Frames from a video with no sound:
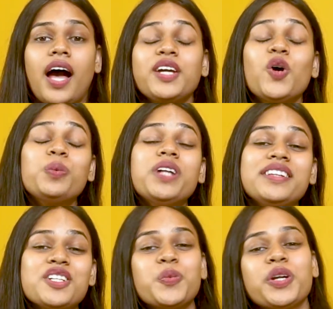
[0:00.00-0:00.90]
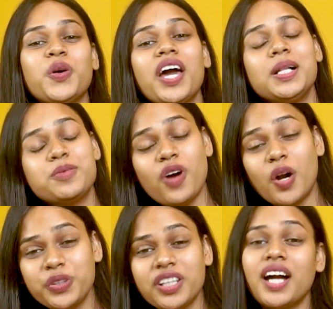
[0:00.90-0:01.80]
I hope that this video helps you
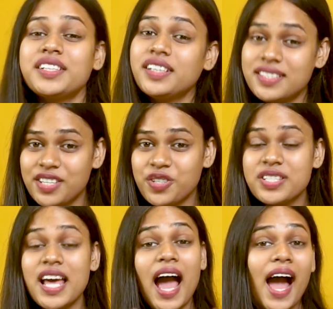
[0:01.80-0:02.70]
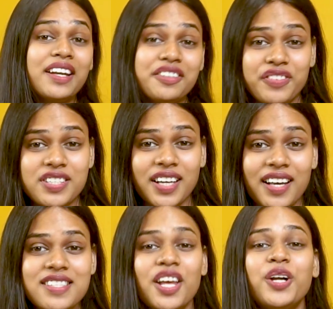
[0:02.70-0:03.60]
out with the career decisions, and if it
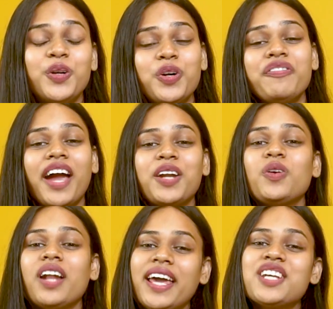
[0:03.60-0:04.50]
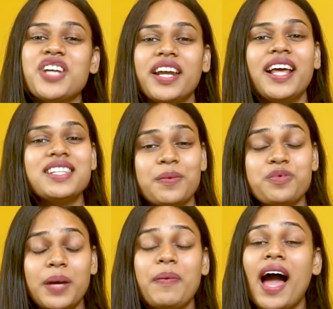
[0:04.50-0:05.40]
does, don't forget to like, share and
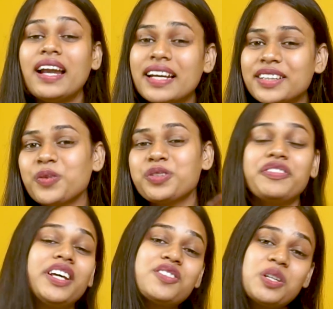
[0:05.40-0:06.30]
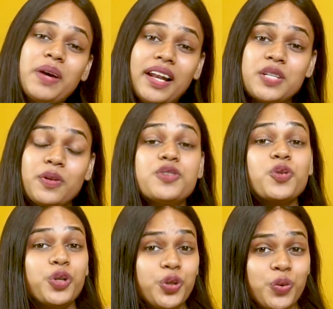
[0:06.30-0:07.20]
subscribe and click the notification bell as well,
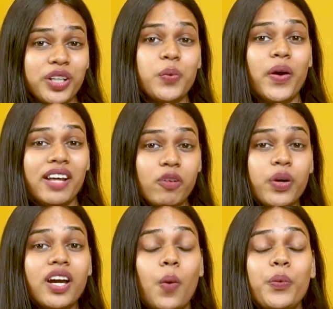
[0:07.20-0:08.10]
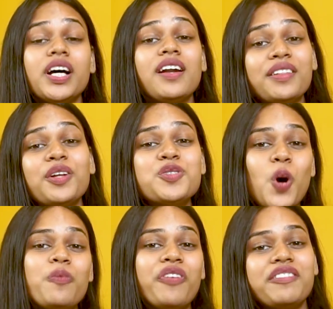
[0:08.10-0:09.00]
so you know that whenever we come with another
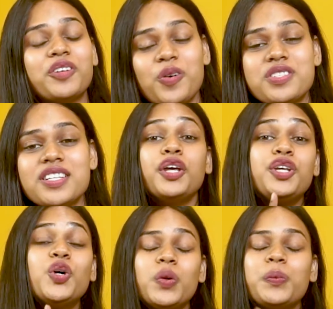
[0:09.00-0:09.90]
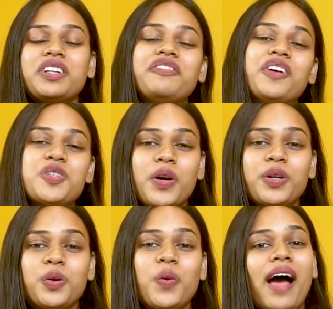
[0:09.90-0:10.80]
top 5 courses, you will be the first one
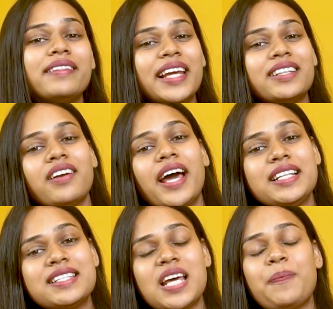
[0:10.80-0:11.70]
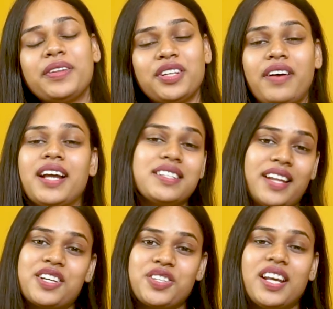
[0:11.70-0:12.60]
to know and take the right step in the right
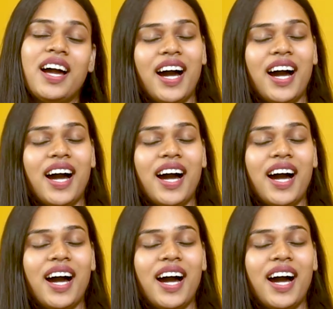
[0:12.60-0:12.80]
direction.